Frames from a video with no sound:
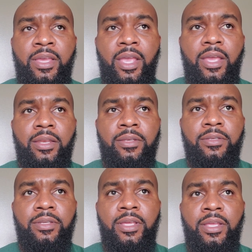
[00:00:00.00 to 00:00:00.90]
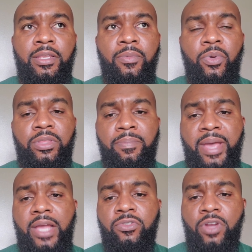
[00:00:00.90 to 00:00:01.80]
And with the
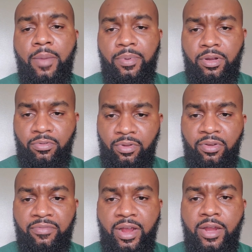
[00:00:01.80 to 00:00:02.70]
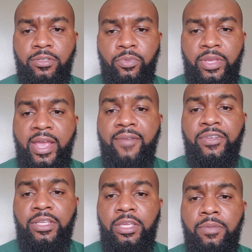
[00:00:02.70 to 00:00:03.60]
backdrop of coronavirus, we have to
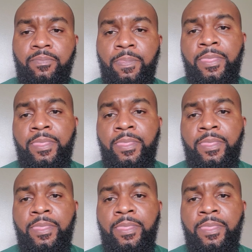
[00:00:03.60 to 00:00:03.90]
keep